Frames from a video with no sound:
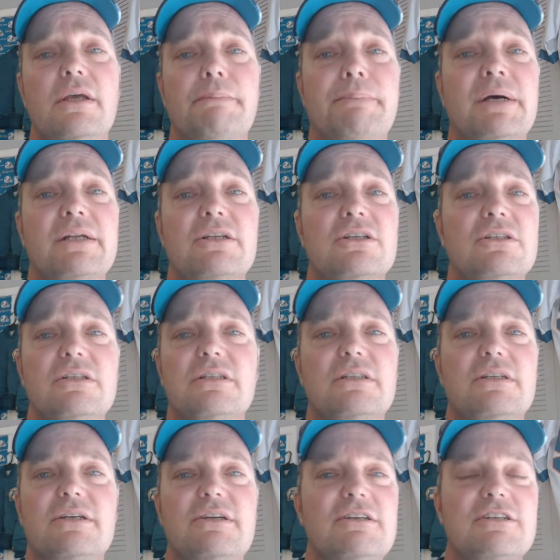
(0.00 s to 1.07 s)
but
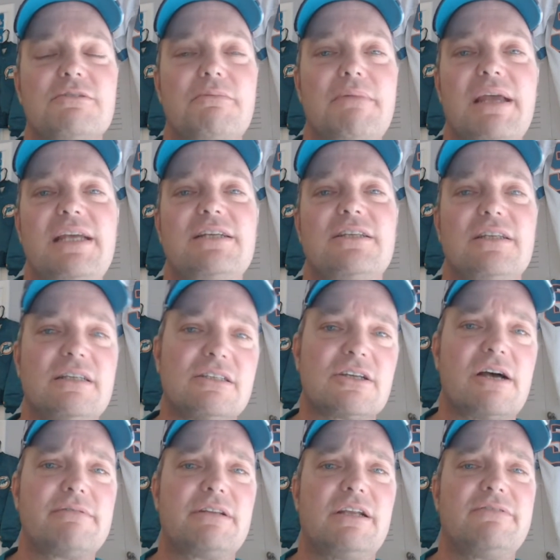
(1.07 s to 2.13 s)
it is amazing.
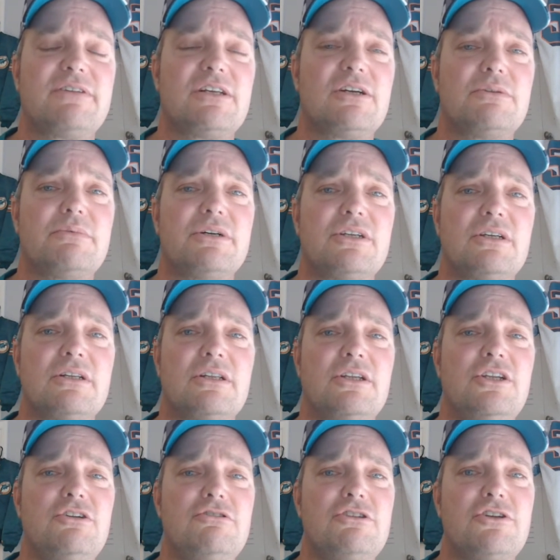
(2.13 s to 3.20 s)
So I would love to know where
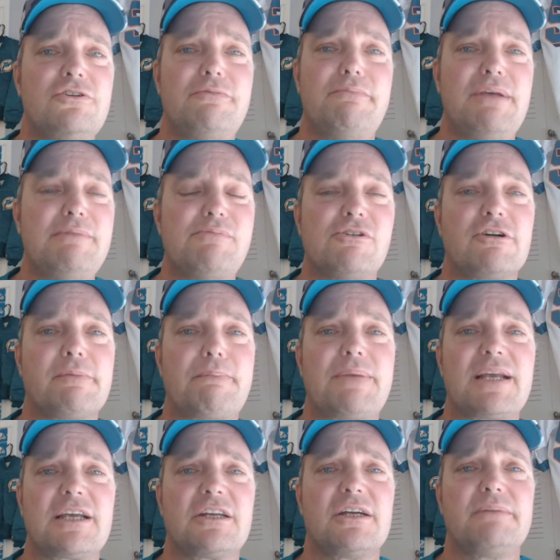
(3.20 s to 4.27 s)
you two people are
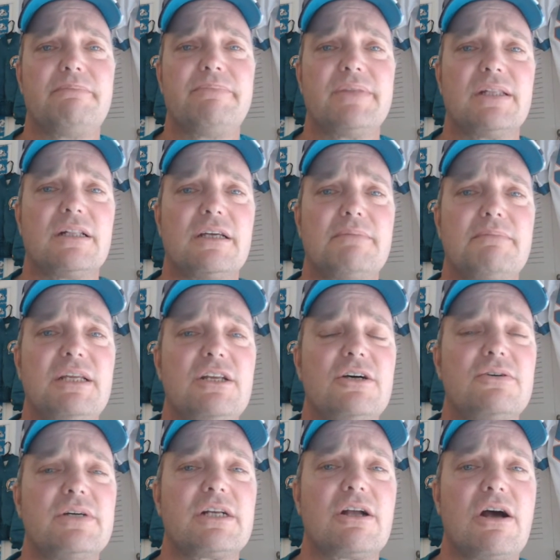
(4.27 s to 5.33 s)
picking up. Let me
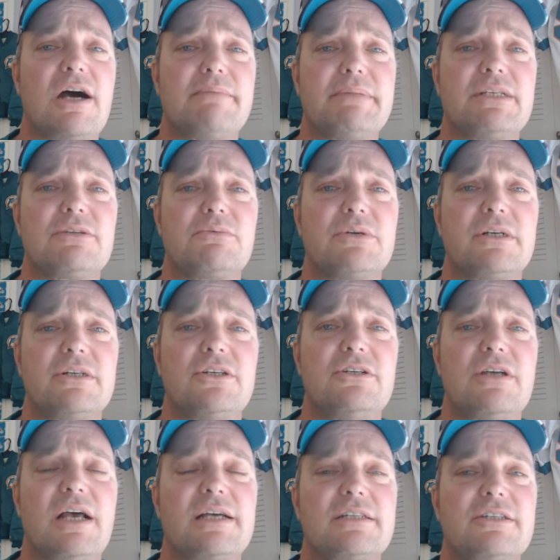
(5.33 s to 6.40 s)
know in comments where you
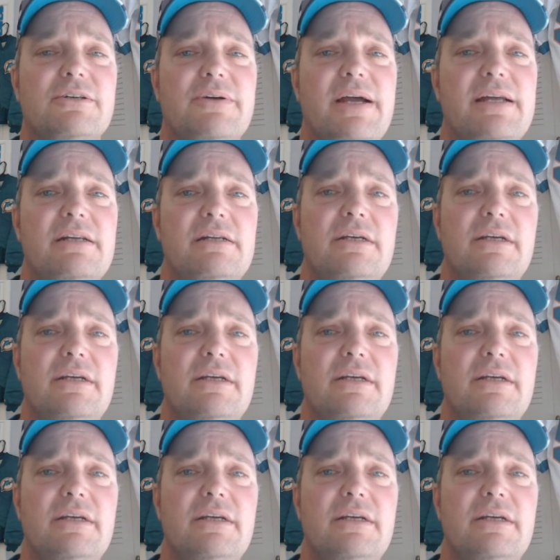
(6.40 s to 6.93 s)
guys are at.